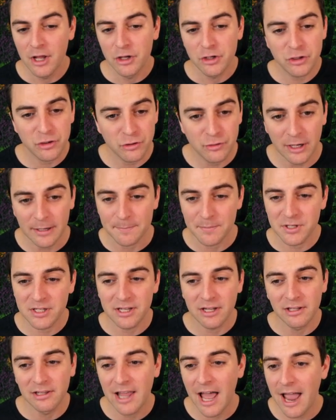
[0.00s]

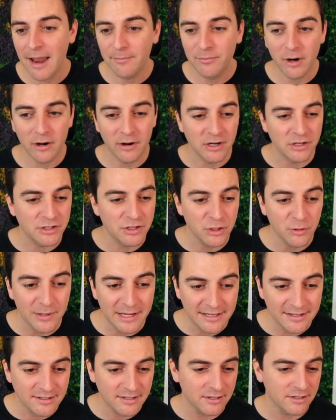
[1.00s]
Scripts, libraries, new
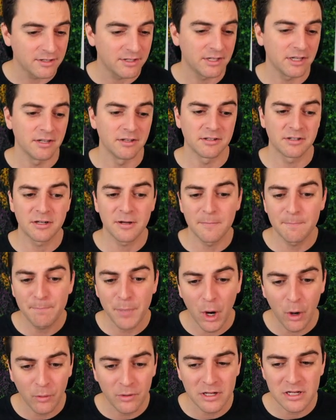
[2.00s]
instances,
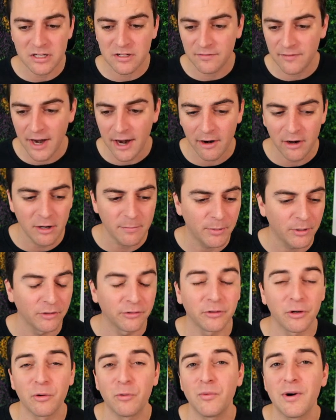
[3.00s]
components,
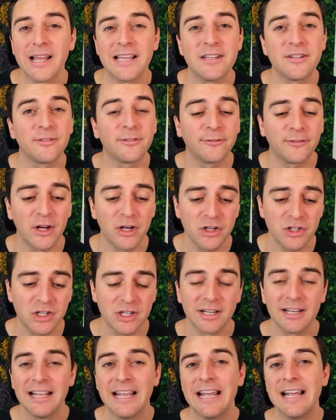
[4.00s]
variables, arrays,
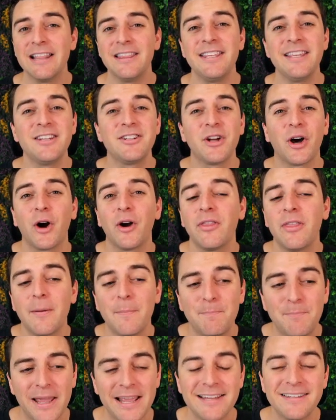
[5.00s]
function. These are the
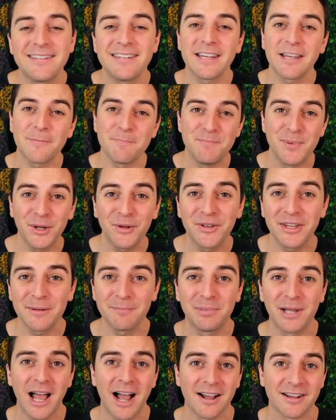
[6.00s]
basic
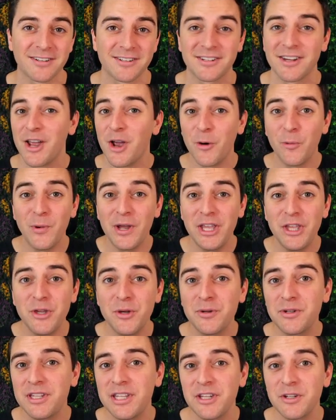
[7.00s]
building blocks. We
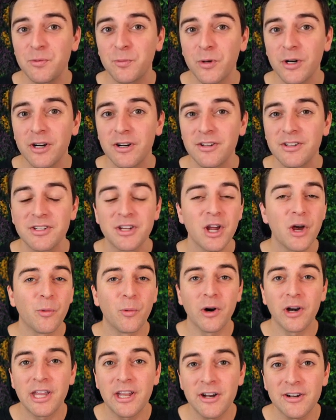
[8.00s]
use these words.
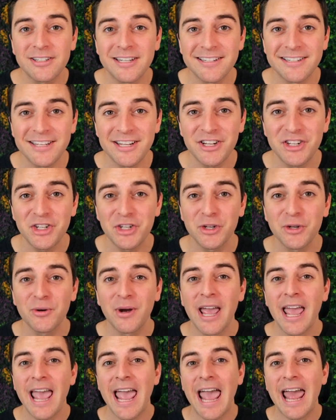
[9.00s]
We're here to teach
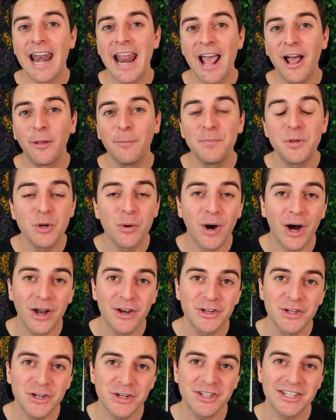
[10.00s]
you and help you
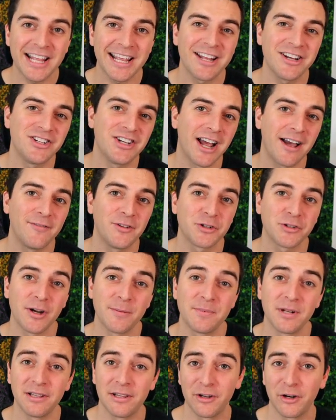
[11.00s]
understand
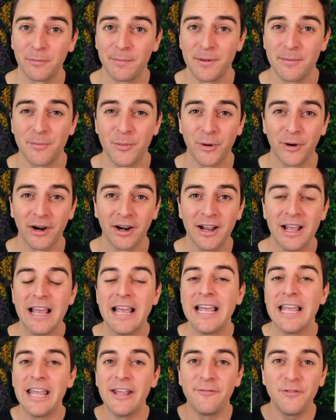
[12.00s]
JavaScript a little bit more.
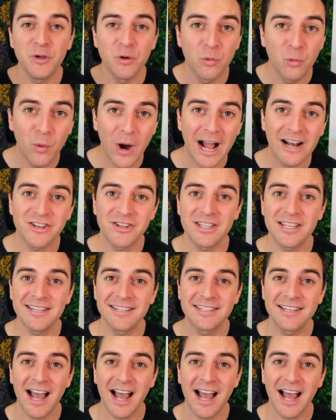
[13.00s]
If you watch these